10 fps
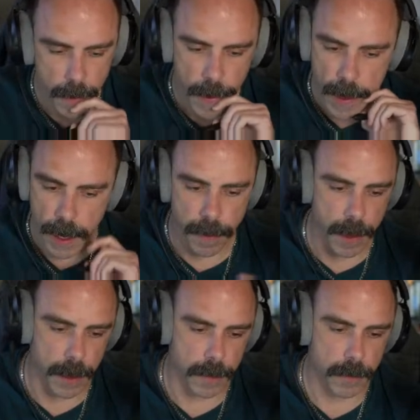And
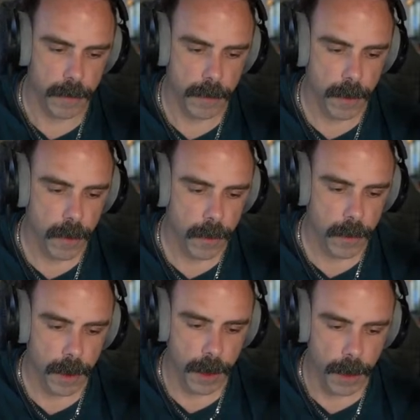then
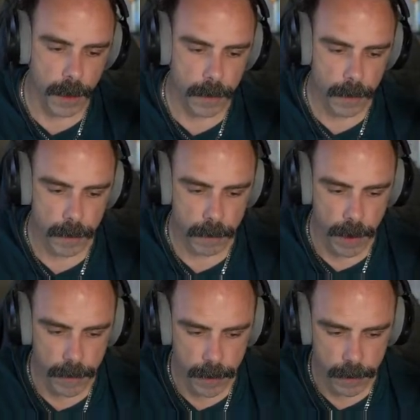
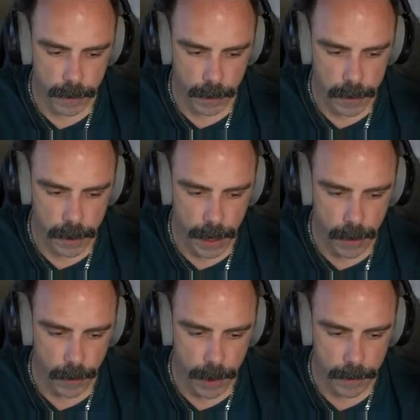maybe this is our gateway.